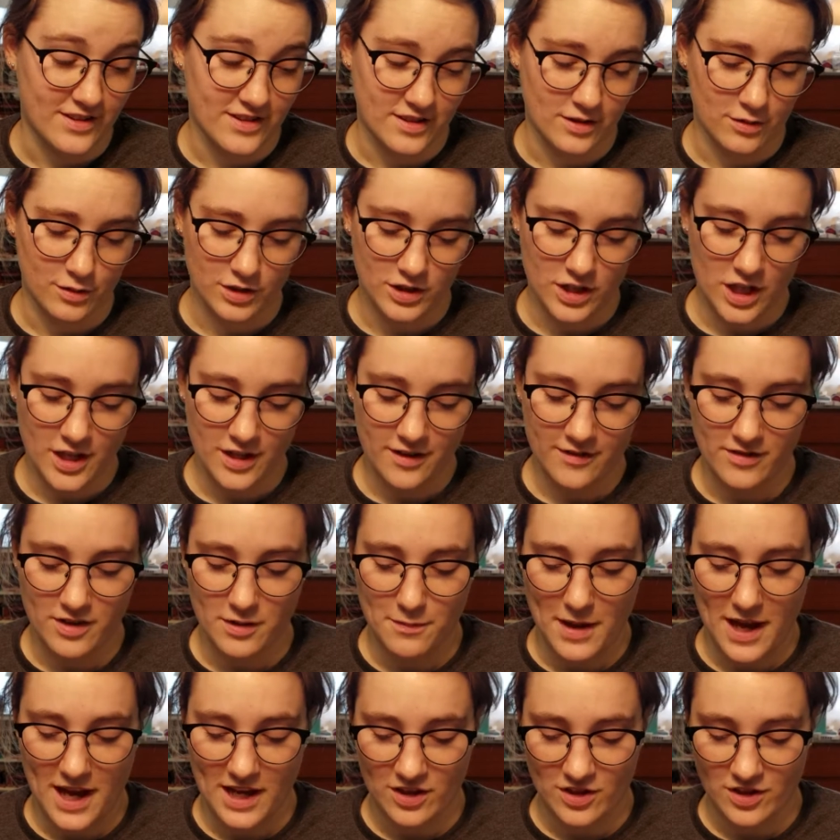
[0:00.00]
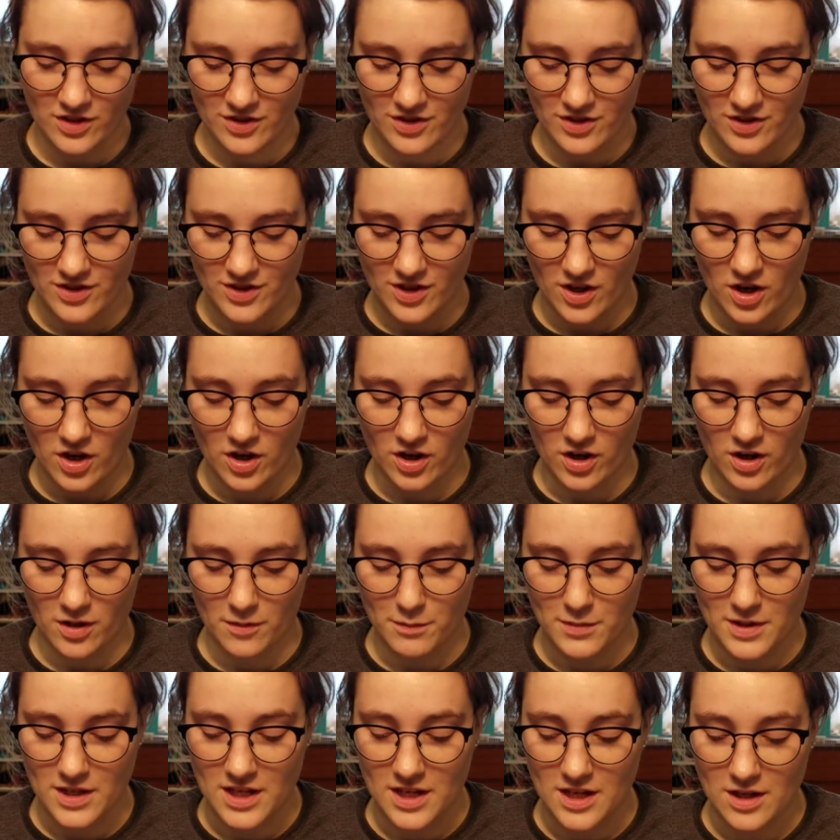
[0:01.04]
so a lot of the patterns are
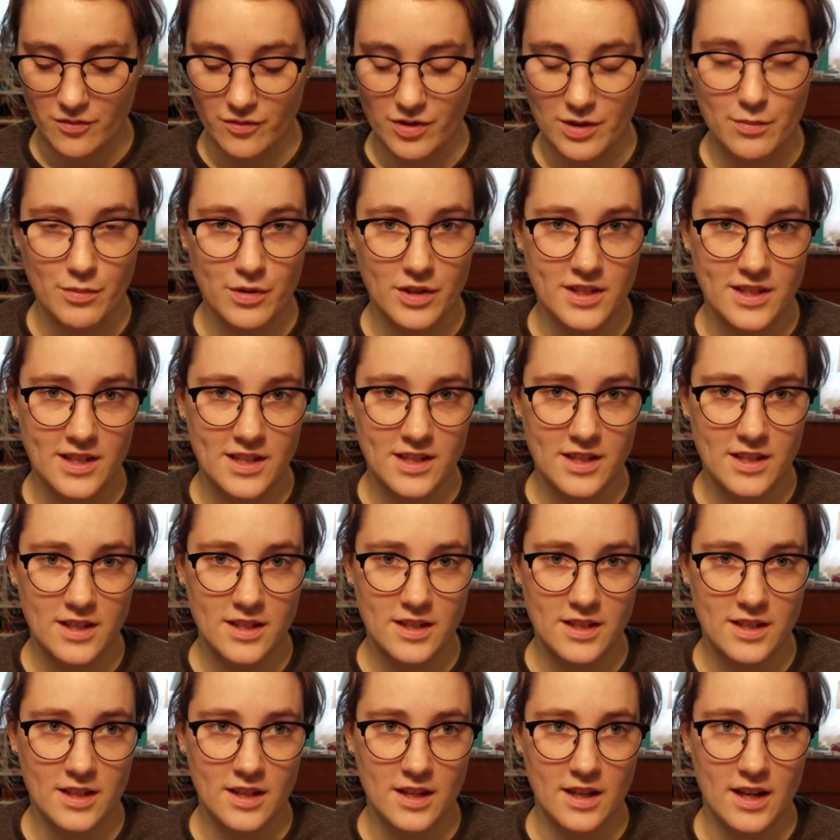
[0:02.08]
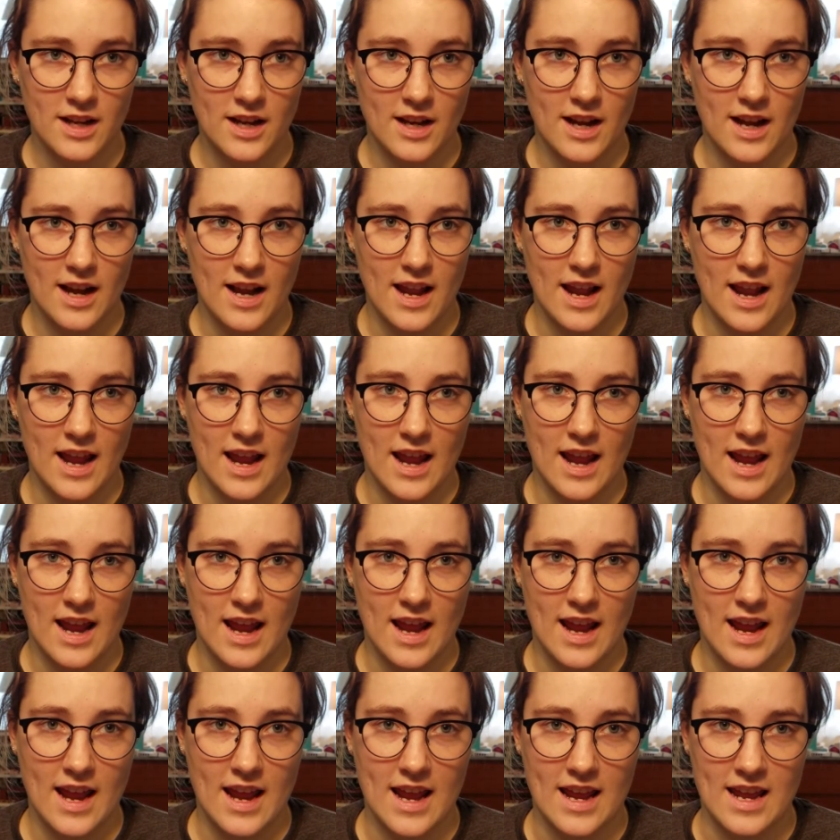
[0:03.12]
being reprinted,
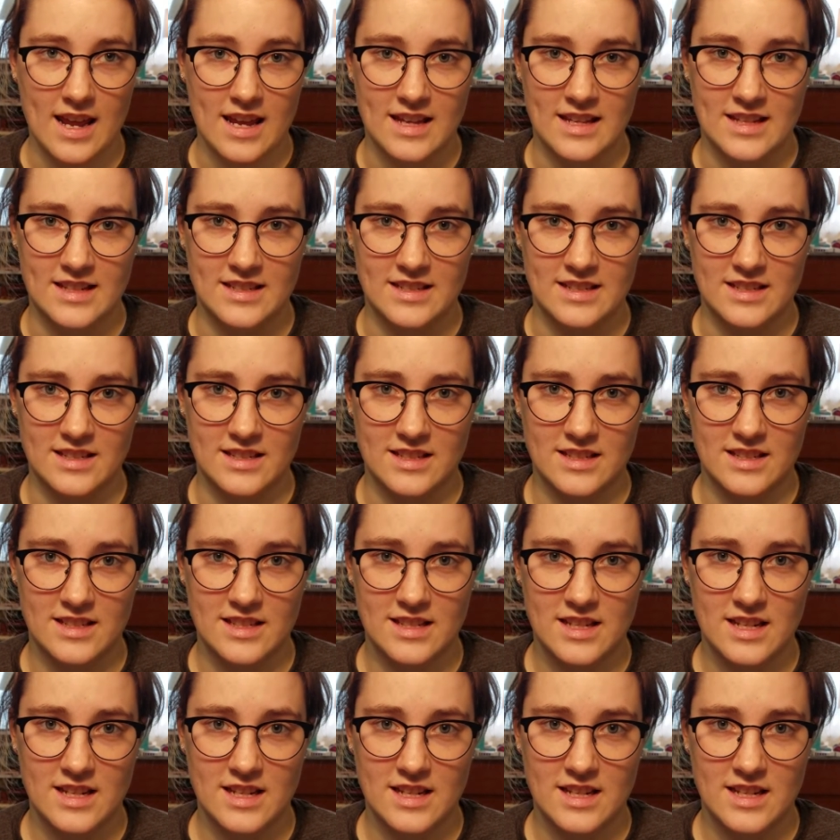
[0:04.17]
and